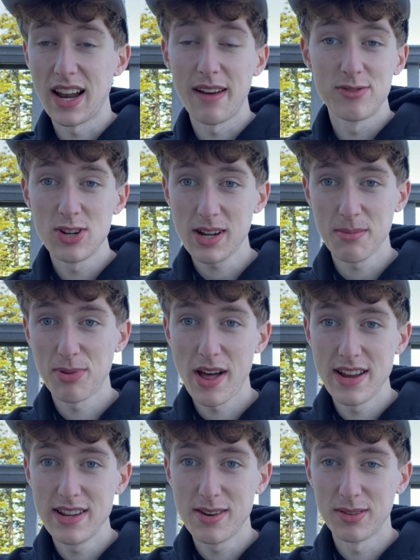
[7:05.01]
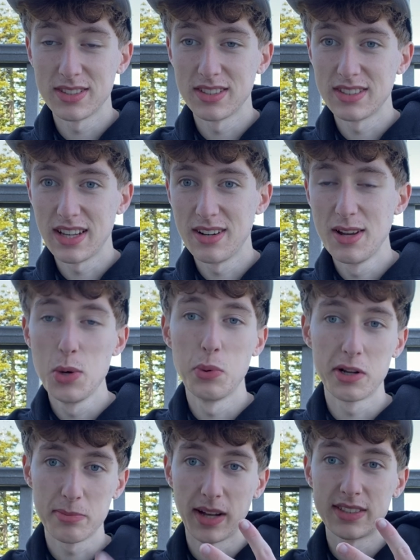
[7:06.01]
I've drinking Playadito since then, which
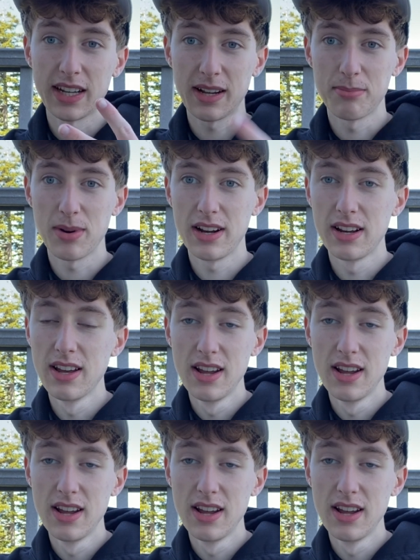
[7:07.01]
is my second brand